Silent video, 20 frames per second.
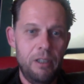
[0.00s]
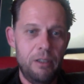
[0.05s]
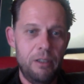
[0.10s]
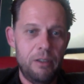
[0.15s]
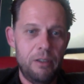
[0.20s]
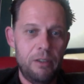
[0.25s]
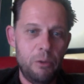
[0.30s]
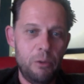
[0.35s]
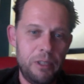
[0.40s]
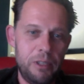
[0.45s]

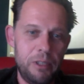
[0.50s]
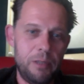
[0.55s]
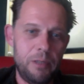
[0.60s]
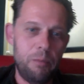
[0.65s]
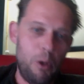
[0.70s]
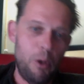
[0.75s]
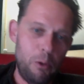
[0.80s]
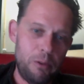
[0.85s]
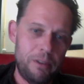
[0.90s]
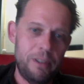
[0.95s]
So it's
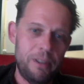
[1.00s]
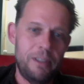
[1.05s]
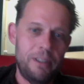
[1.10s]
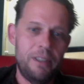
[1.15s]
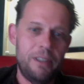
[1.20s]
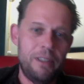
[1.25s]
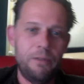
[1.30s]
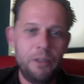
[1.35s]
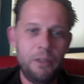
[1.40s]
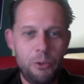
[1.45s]
both,
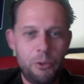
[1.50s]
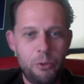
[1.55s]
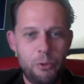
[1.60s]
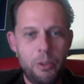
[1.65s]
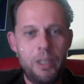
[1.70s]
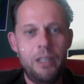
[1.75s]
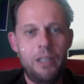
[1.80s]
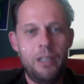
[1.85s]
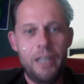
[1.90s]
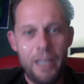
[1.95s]
it's
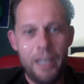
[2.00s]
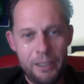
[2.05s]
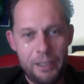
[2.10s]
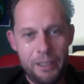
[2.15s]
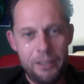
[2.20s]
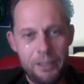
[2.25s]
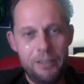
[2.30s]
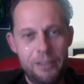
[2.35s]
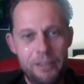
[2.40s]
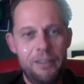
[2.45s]
virtual
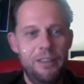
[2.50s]
and